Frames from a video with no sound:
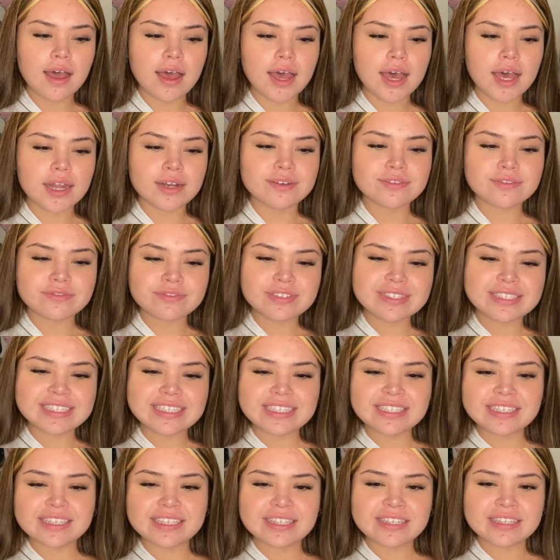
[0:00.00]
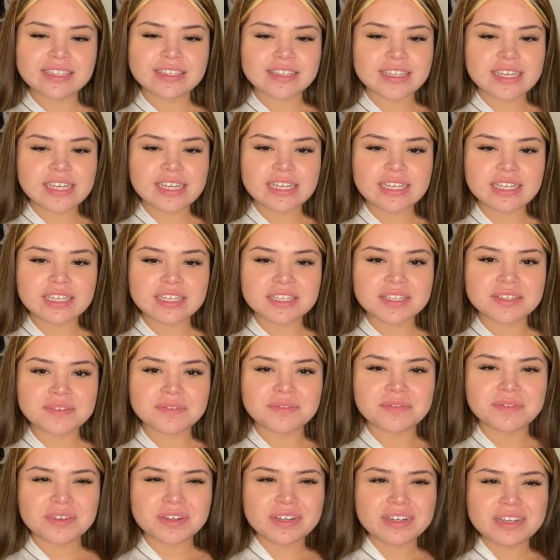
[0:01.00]
I don't really think
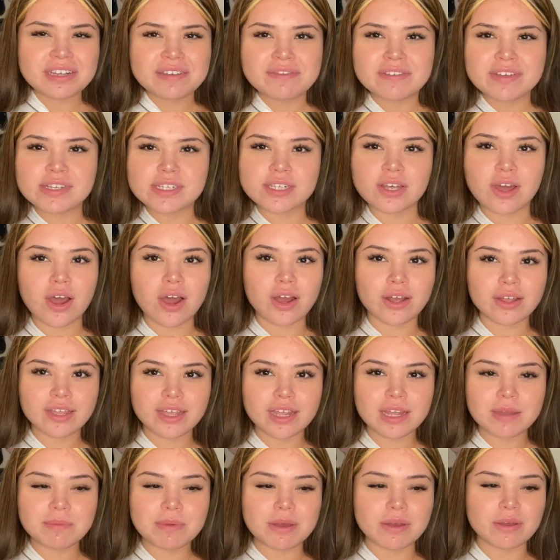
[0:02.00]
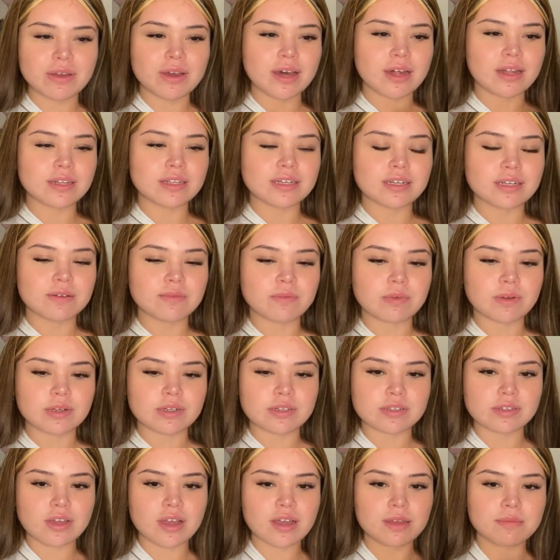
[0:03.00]
we're even talking about color. We're
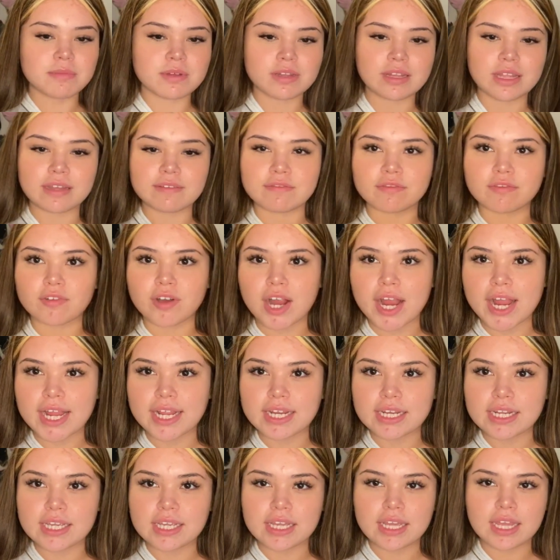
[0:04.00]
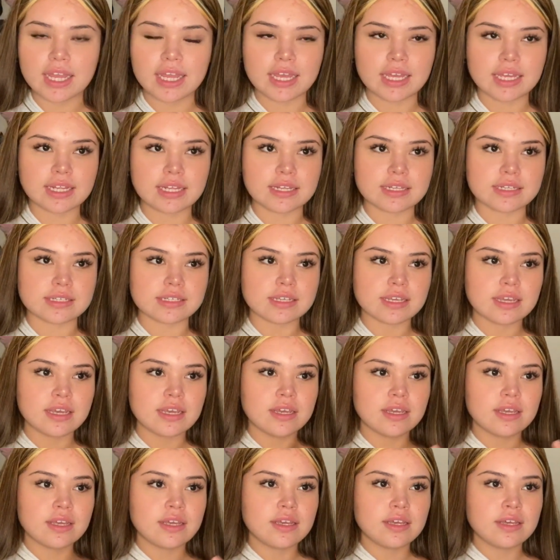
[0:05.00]
talking about like variety and
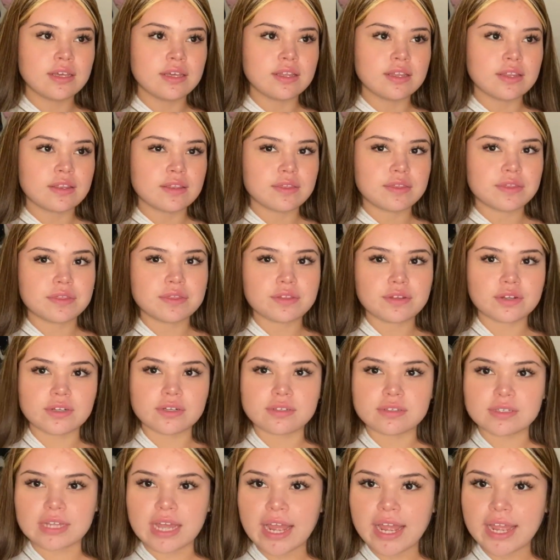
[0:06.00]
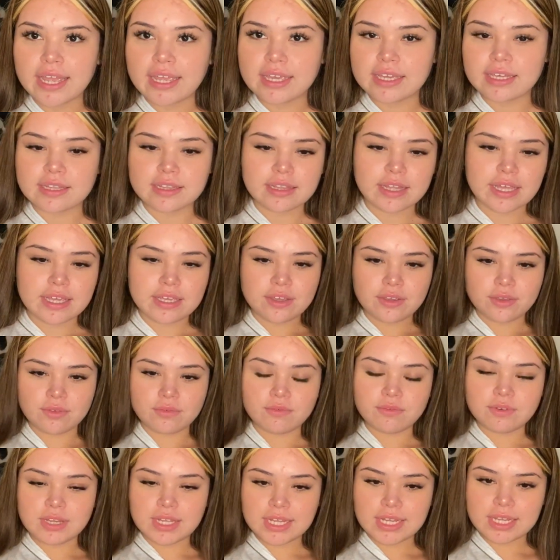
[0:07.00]
their diet. Like, you
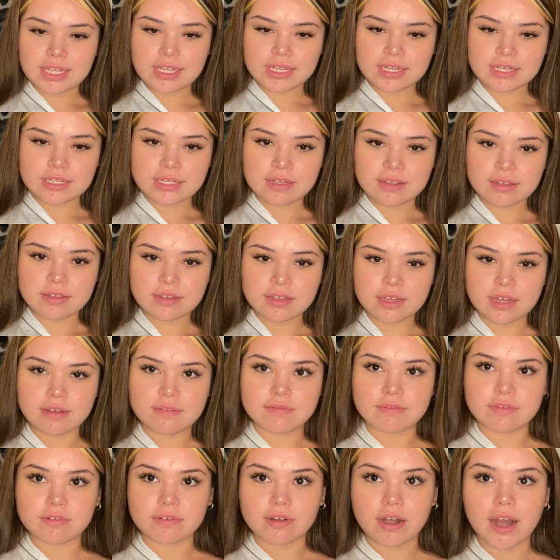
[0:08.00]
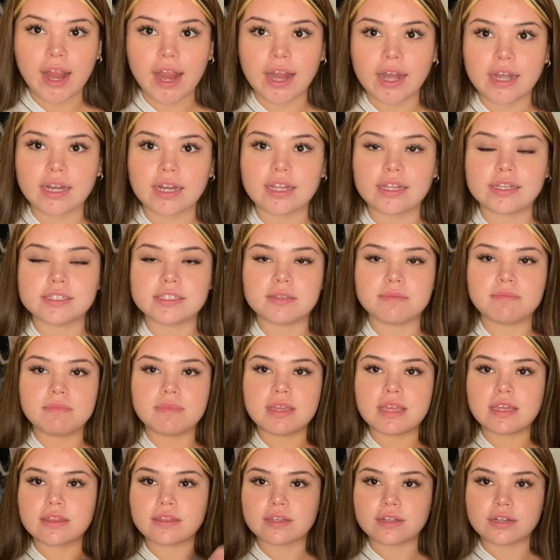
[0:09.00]
need a variety to
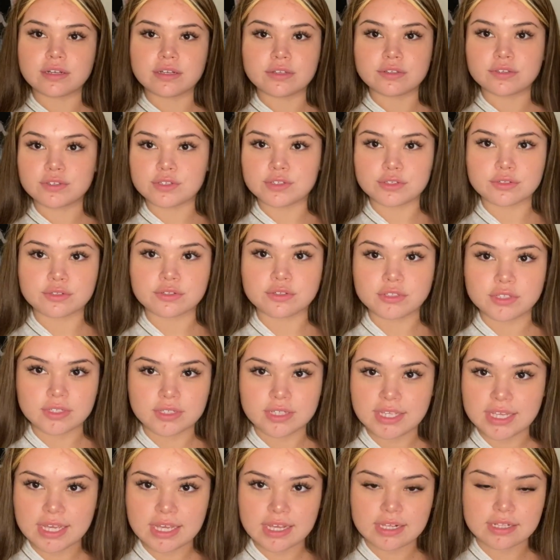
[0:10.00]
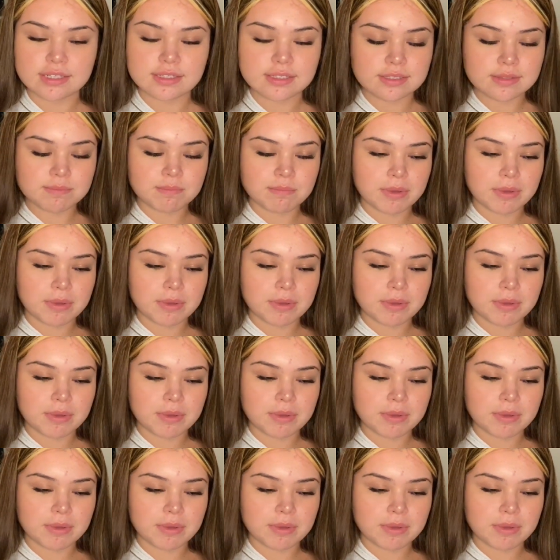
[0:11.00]
meet their nutritional needs.